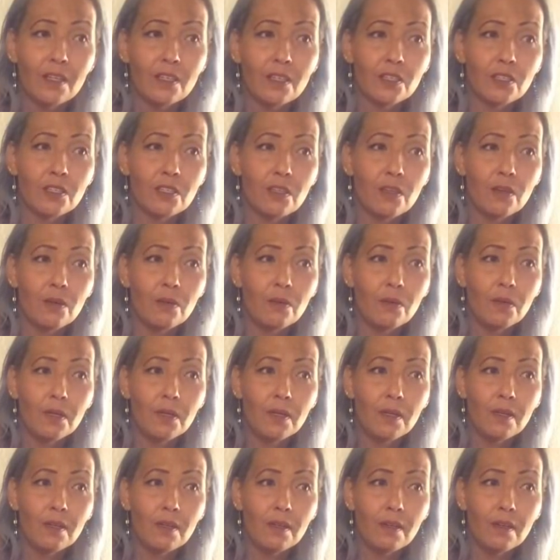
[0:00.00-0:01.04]
So
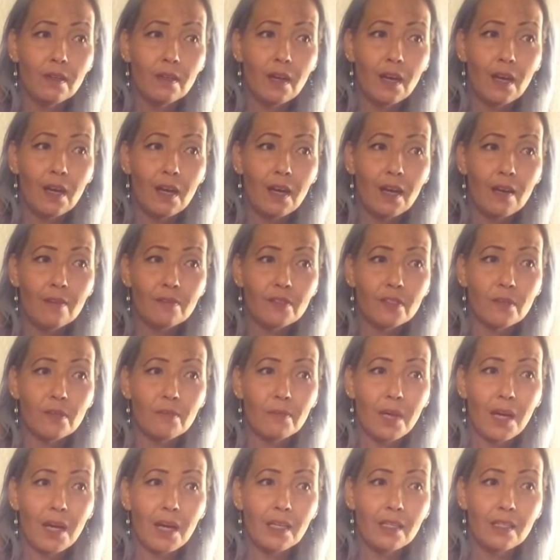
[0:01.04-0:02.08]
I have
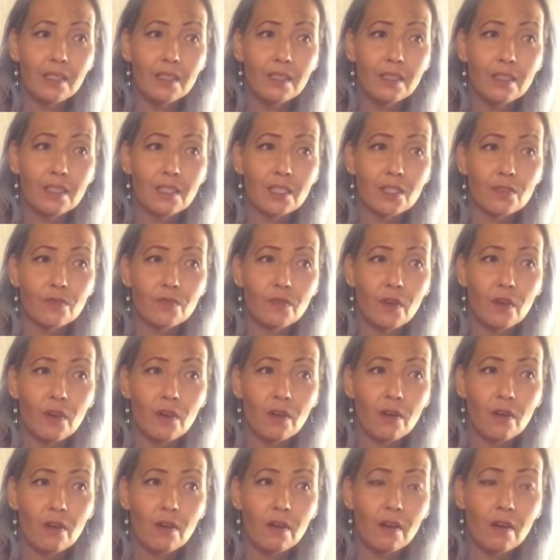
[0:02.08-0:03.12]
some ideas
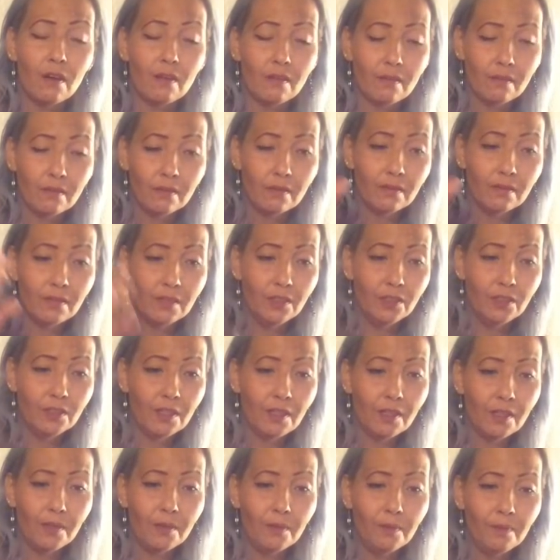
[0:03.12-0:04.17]
for, you
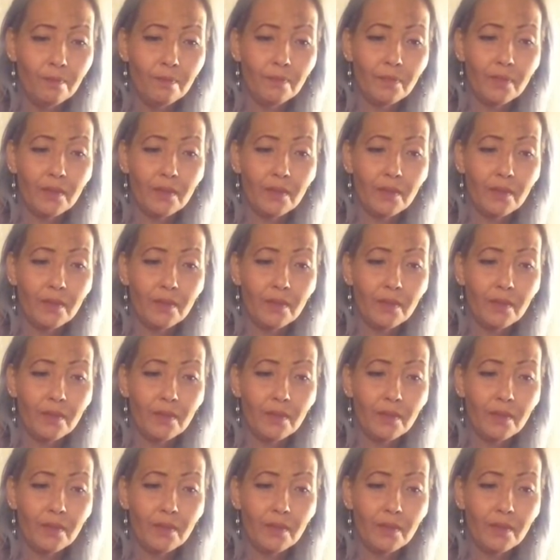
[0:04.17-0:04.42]
know,